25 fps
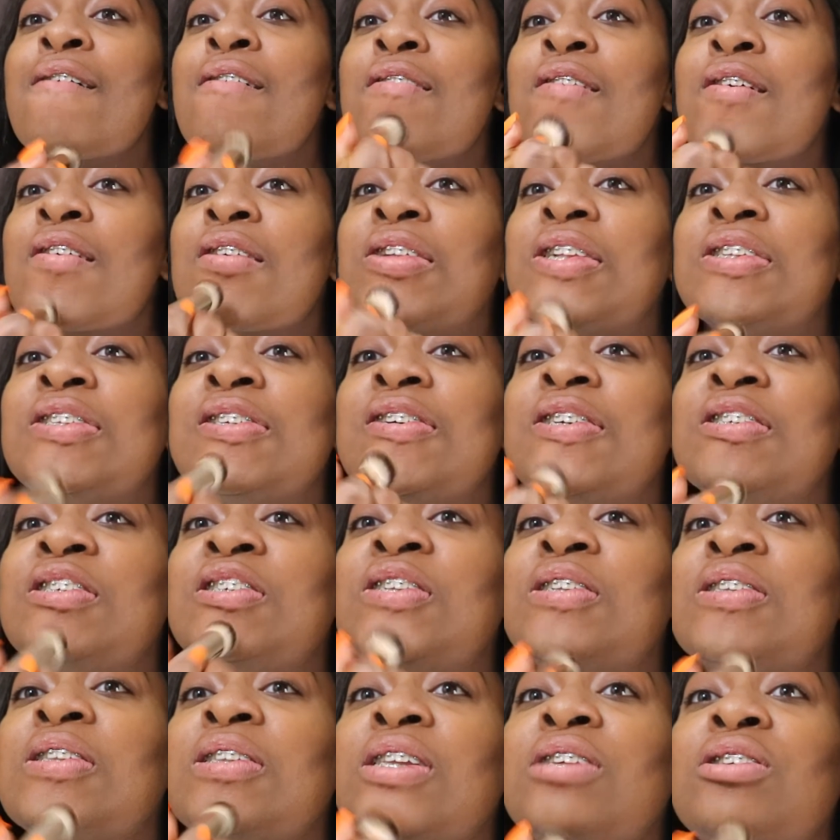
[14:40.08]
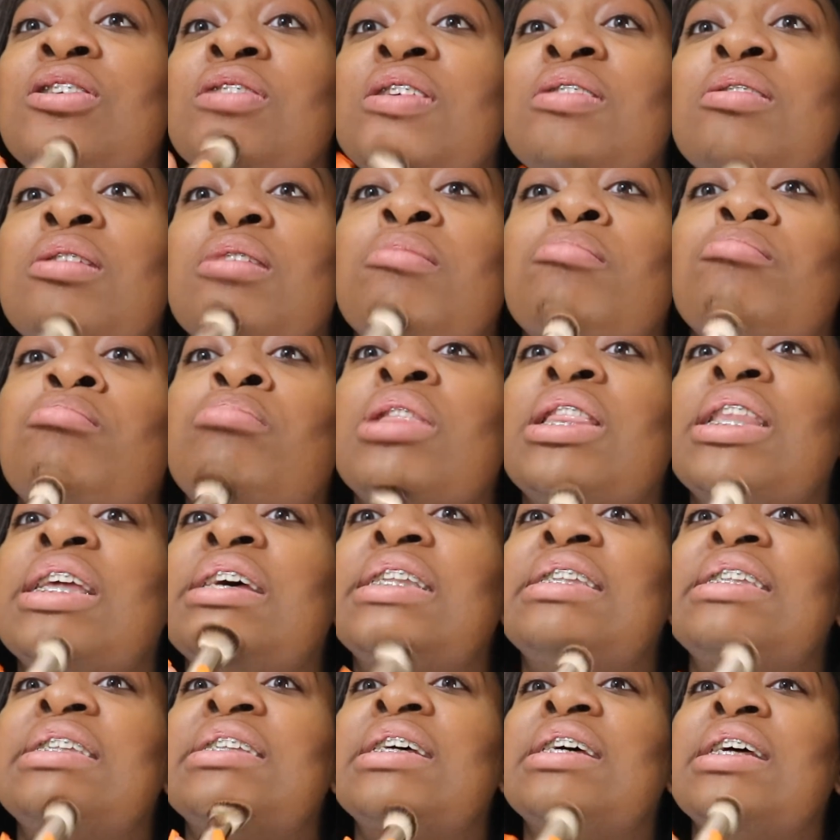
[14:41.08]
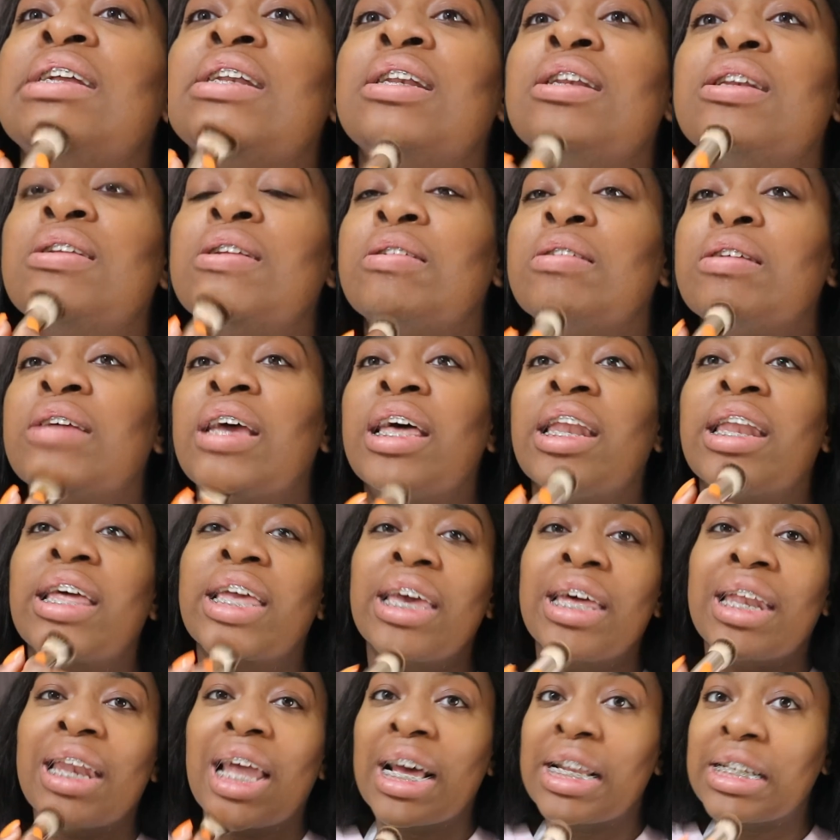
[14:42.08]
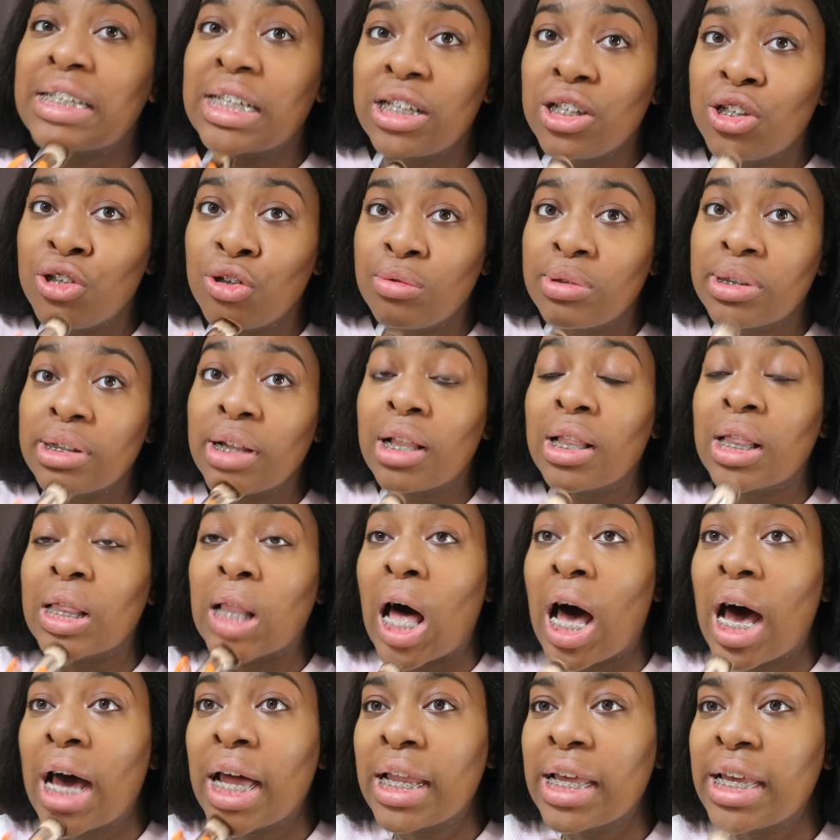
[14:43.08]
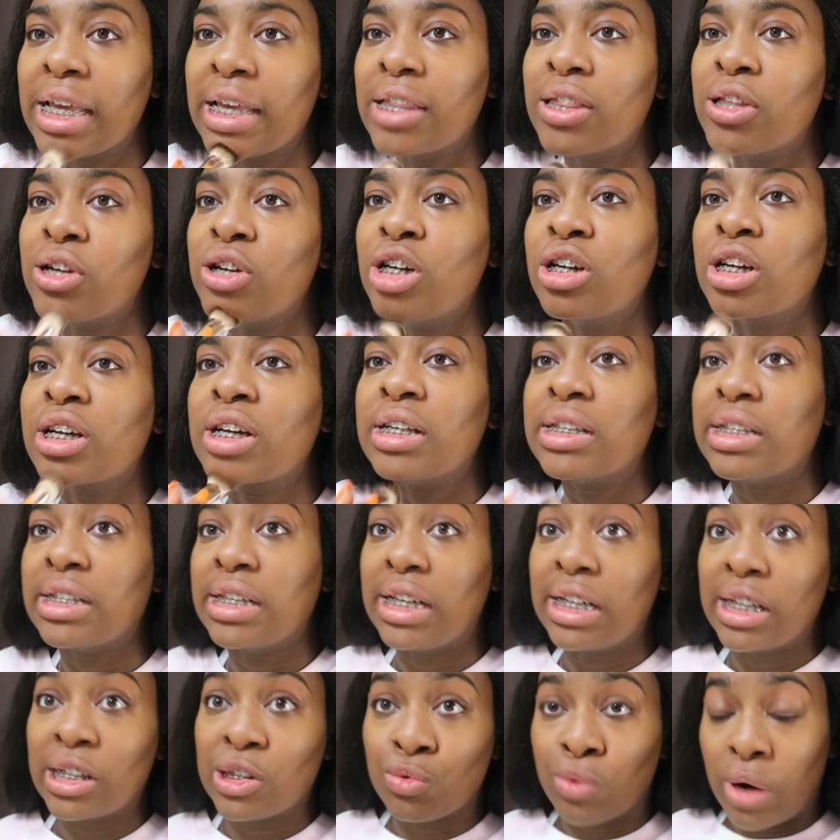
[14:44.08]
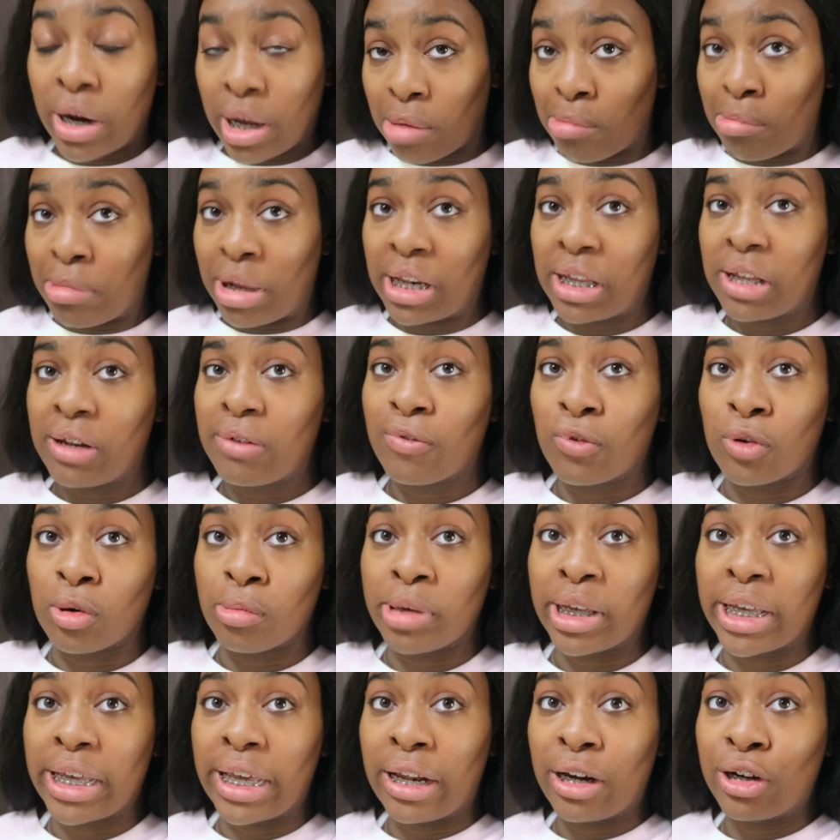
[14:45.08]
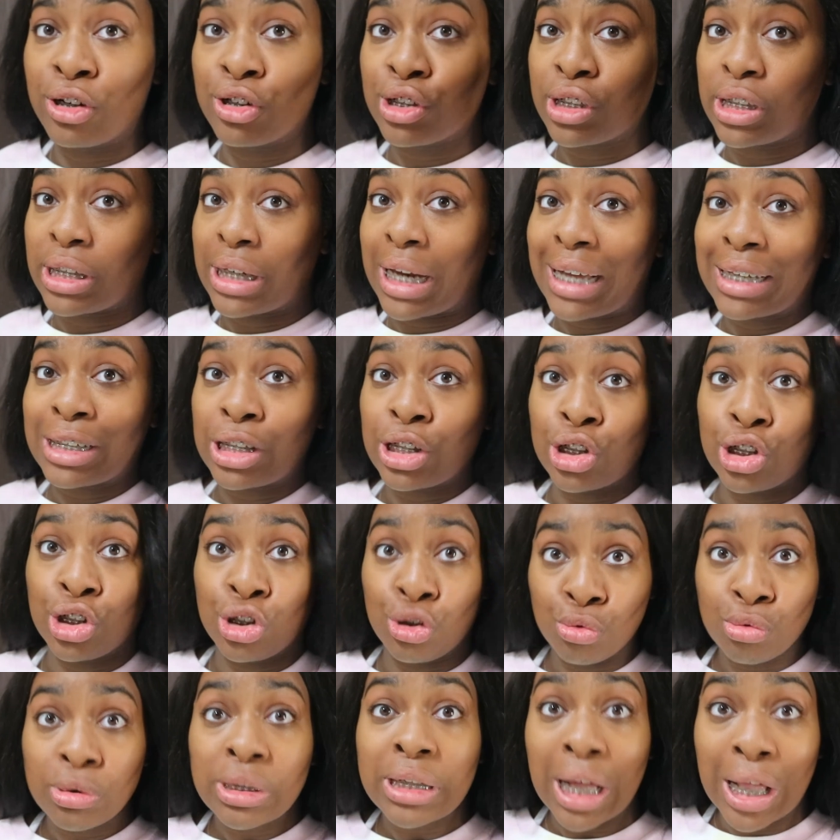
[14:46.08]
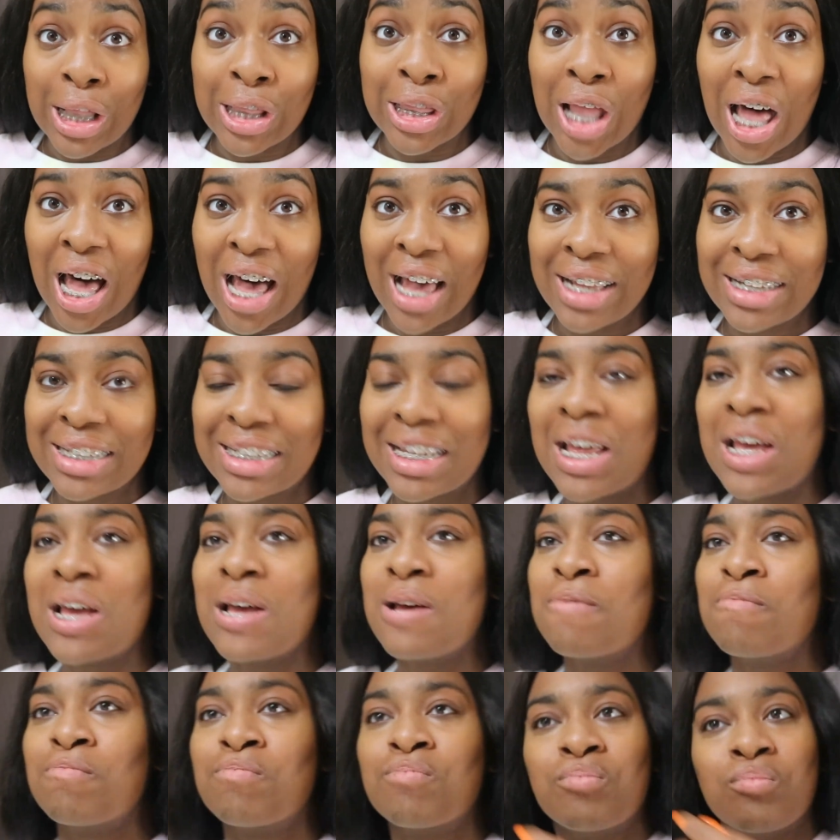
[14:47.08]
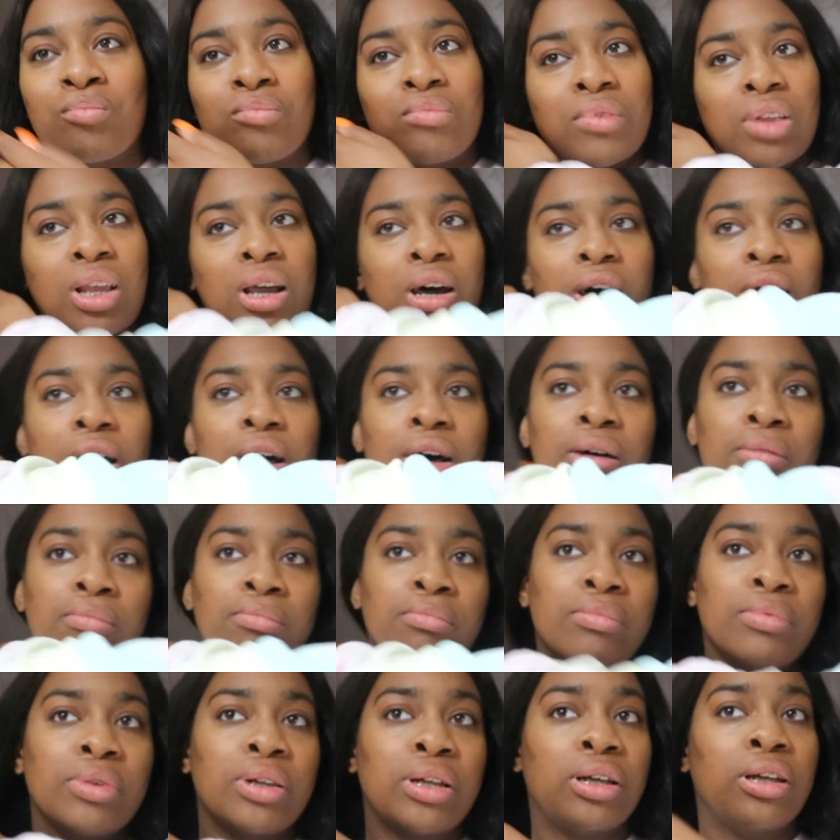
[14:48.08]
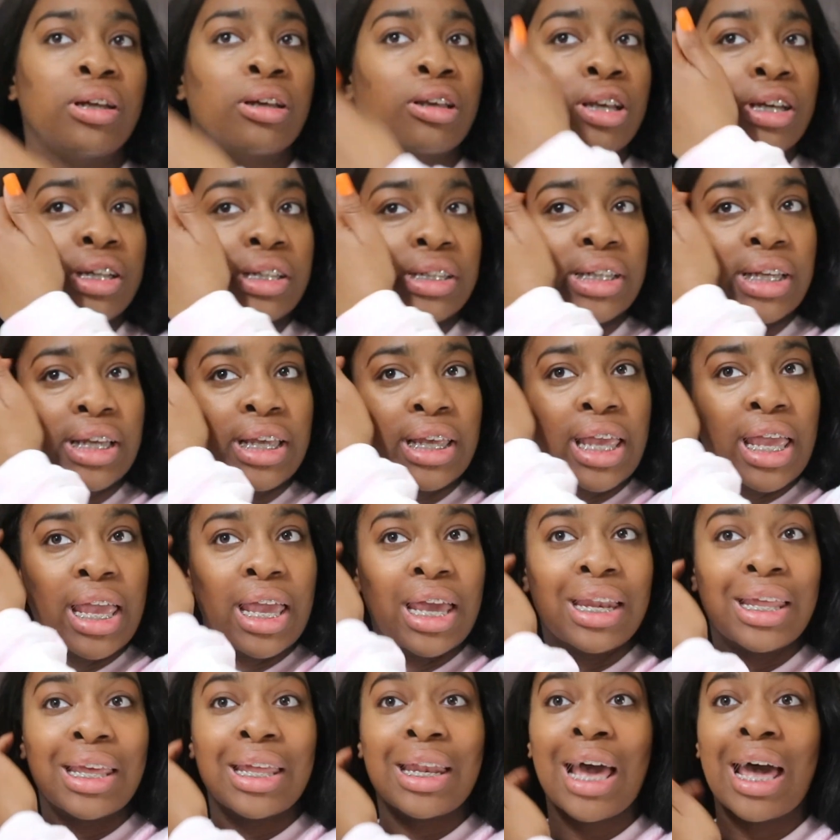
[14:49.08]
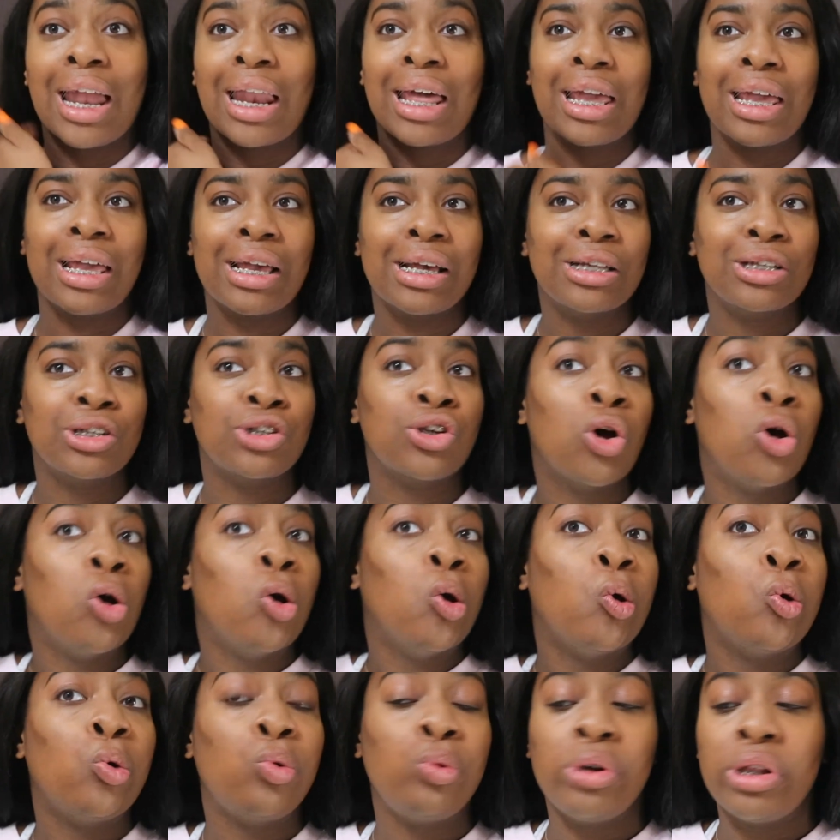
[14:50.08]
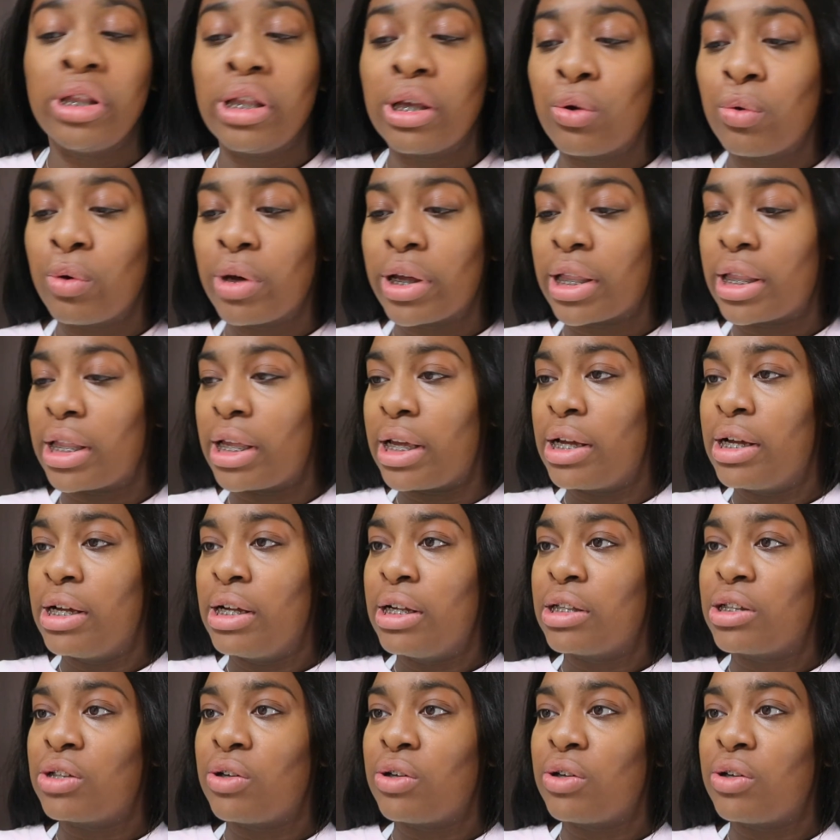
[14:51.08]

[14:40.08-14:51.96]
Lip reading: You can see it just literally blends in. And again, I didn't use a lot either, because it is recommended for beginners not to use a lot, because it can get out of hand really quickly.